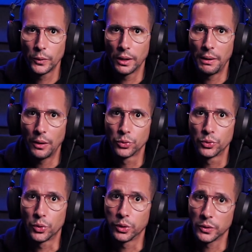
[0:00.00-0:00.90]
We're about
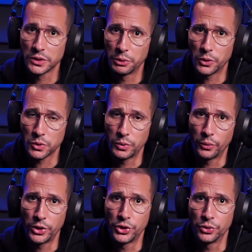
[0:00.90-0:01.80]
to close it because we are
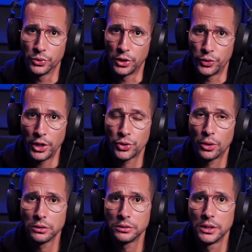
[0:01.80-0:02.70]
reaching to the
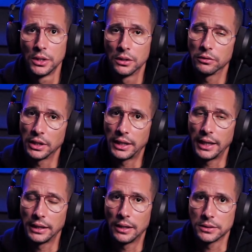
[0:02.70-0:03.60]
threshold of the
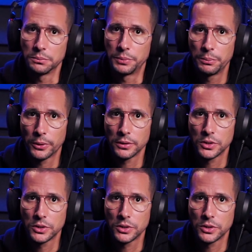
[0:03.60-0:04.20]
10,000 people.